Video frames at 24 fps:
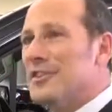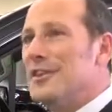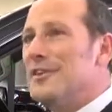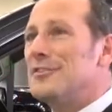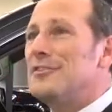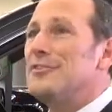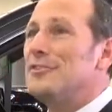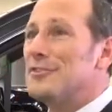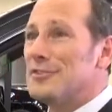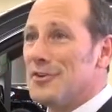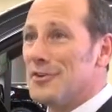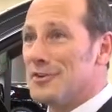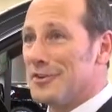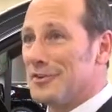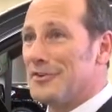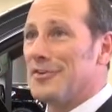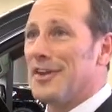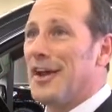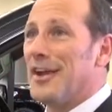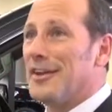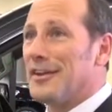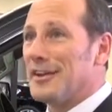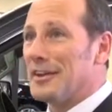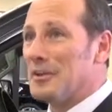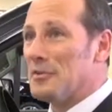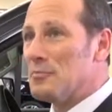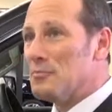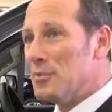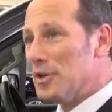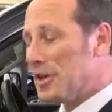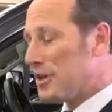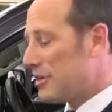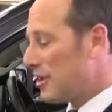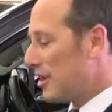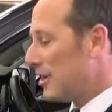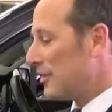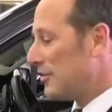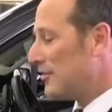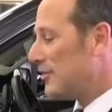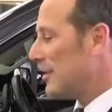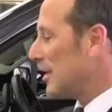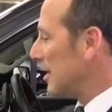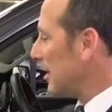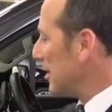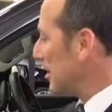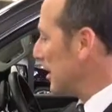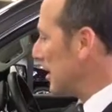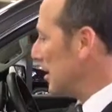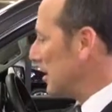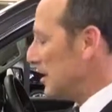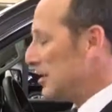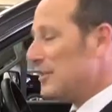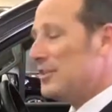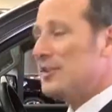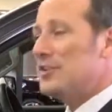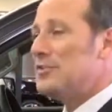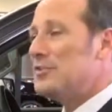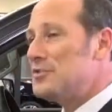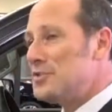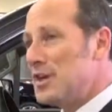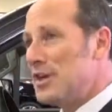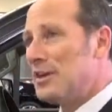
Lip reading: This is so exciting because in this